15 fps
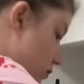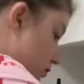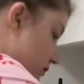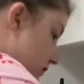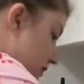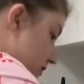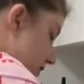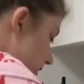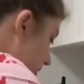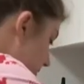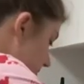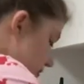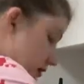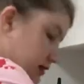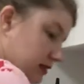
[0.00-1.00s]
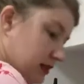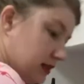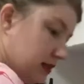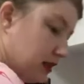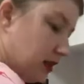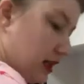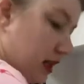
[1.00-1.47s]
mince here,
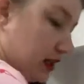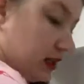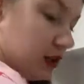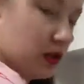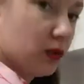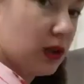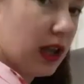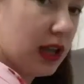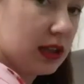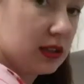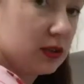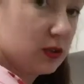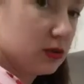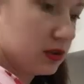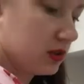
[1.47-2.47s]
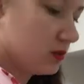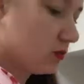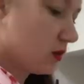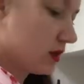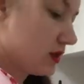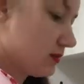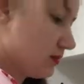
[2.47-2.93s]
and I don't want to add it all in at
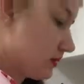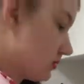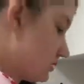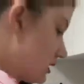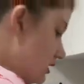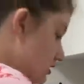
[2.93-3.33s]
once because that's